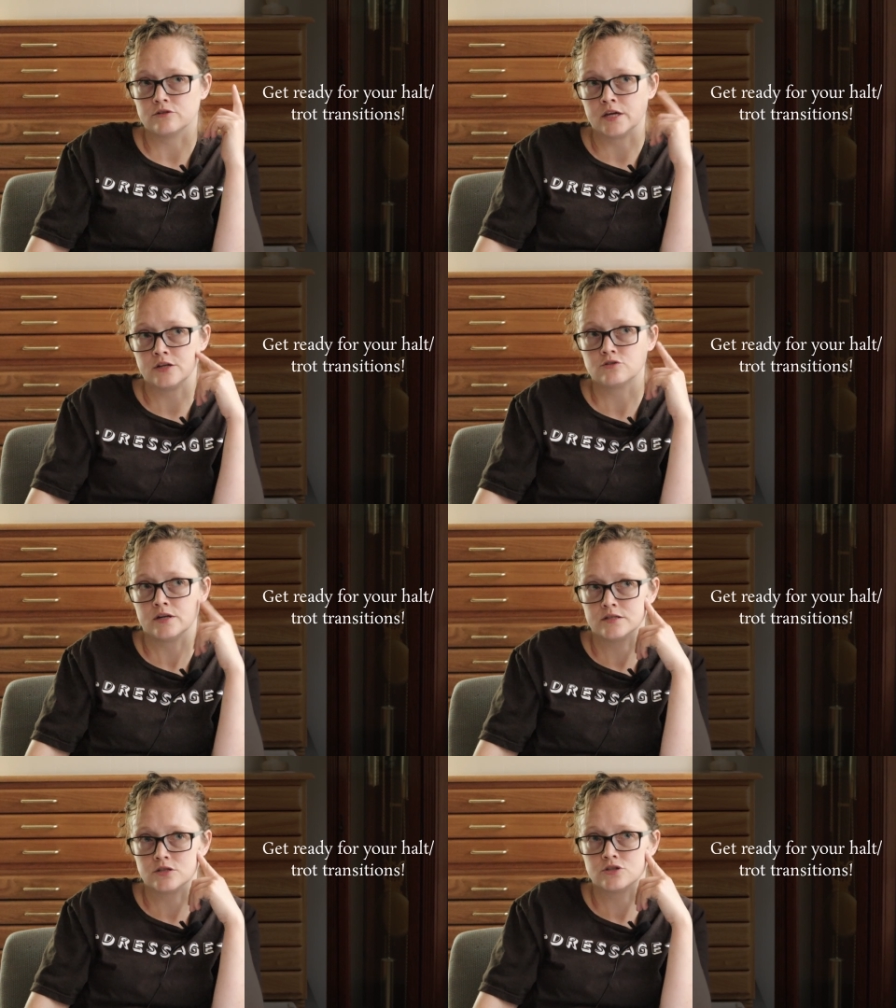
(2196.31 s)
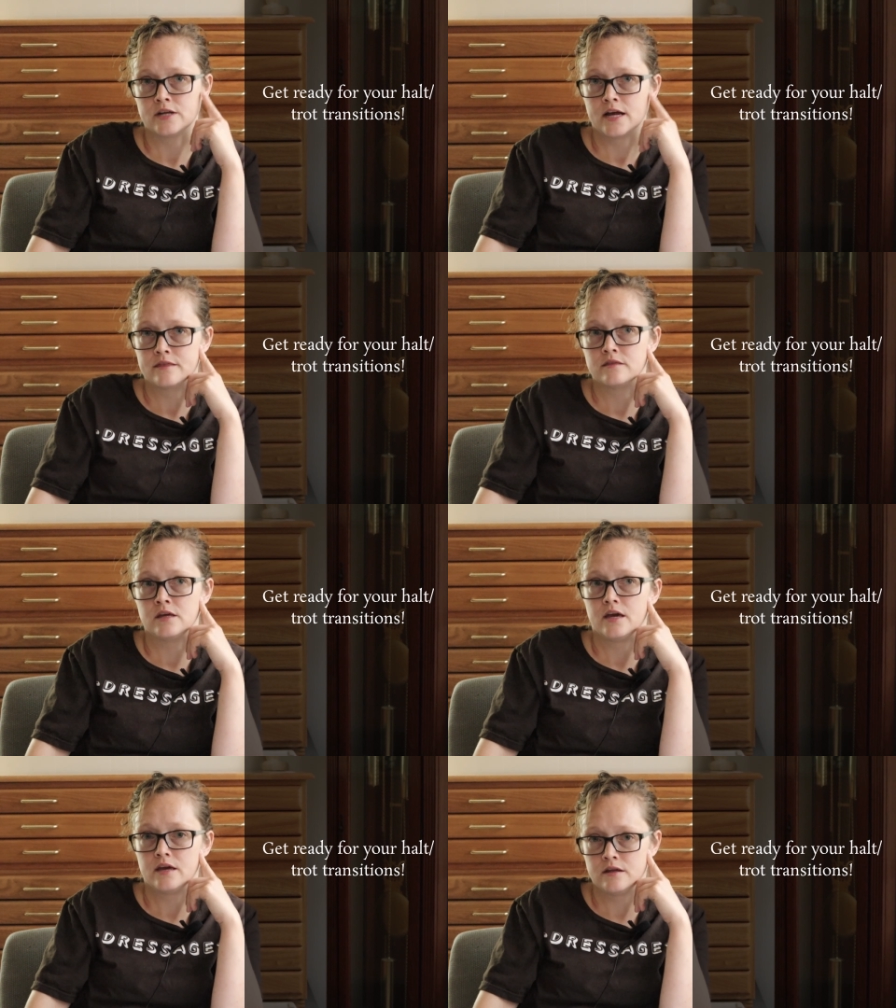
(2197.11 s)
gait transition at
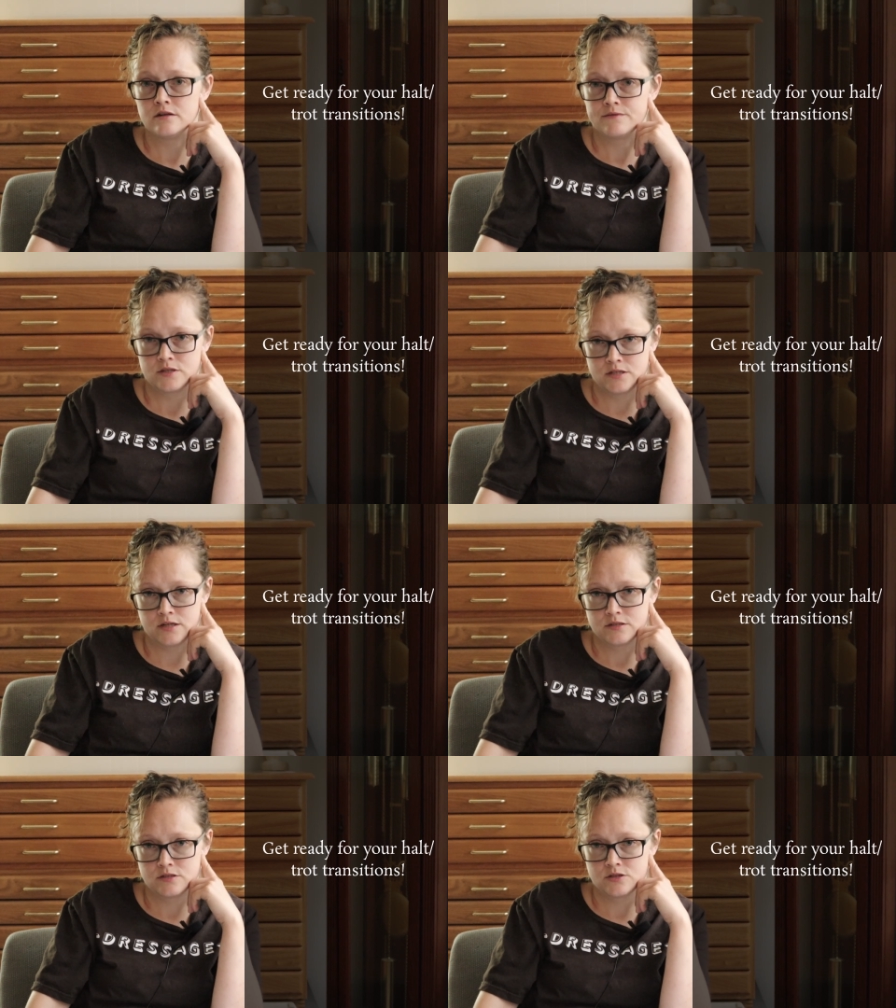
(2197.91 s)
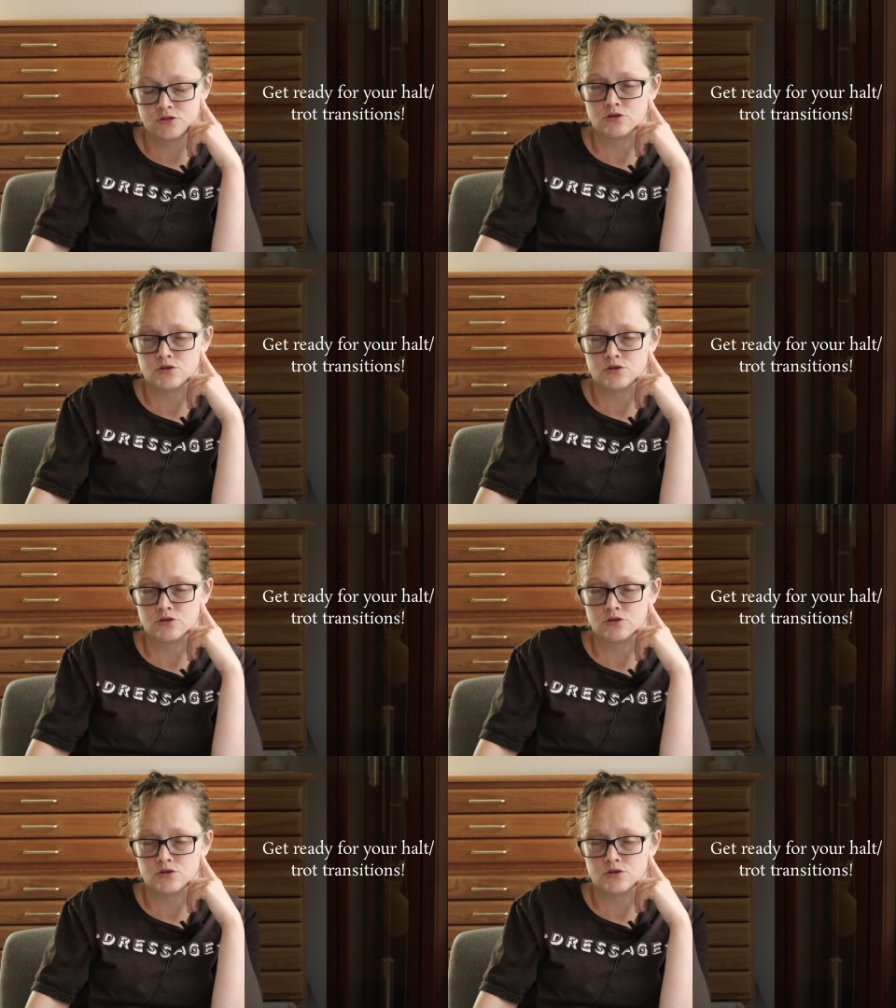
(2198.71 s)
the end of the test.